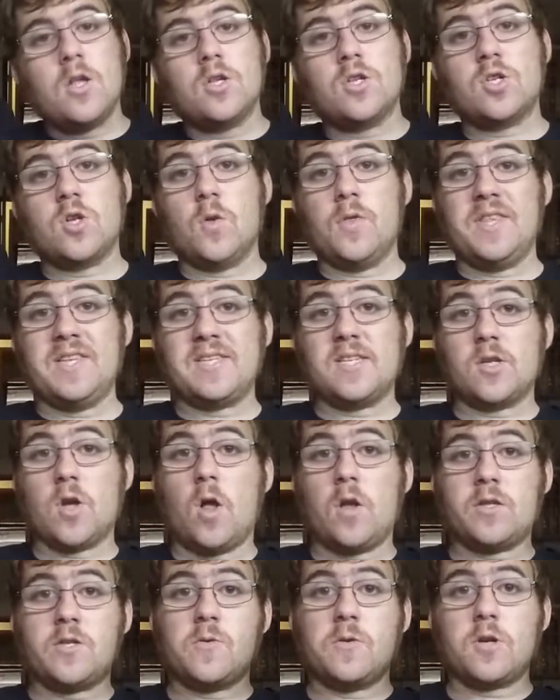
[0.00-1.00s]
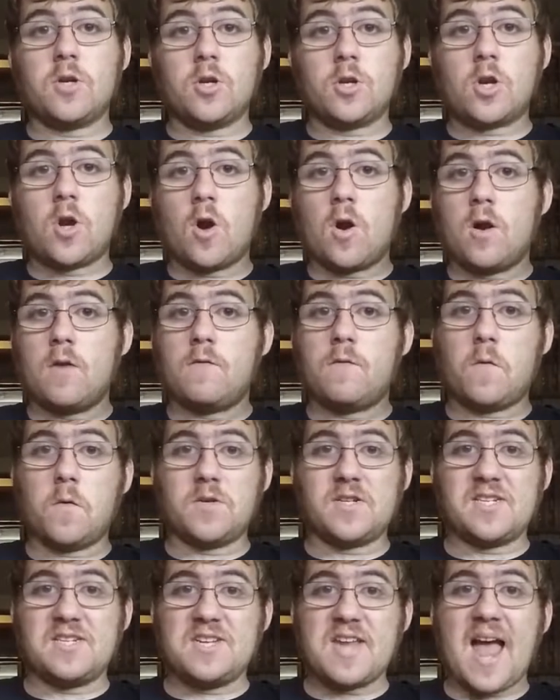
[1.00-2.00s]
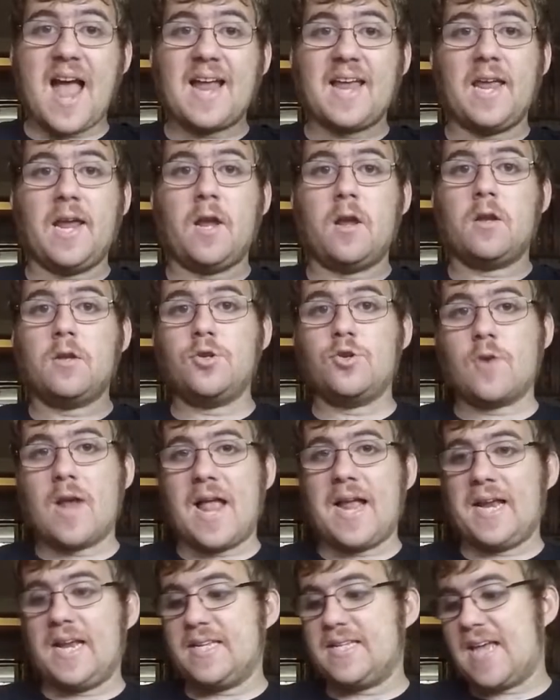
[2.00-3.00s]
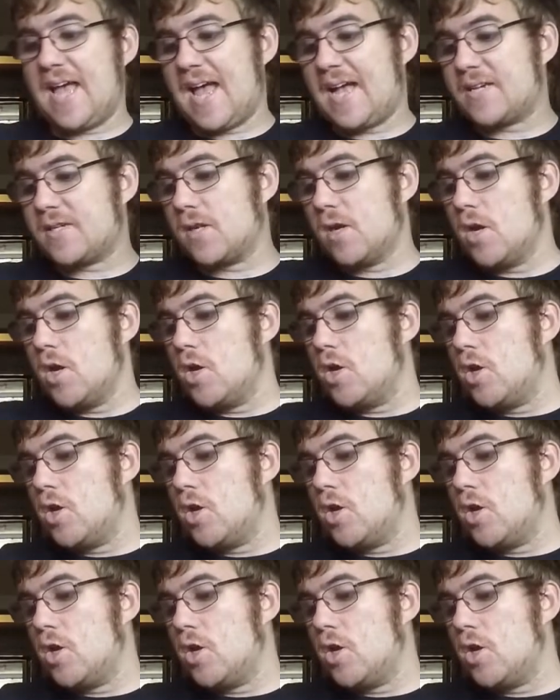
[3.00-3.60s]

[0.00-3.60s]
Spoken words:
so this is also a good card for stacking dragon attacks,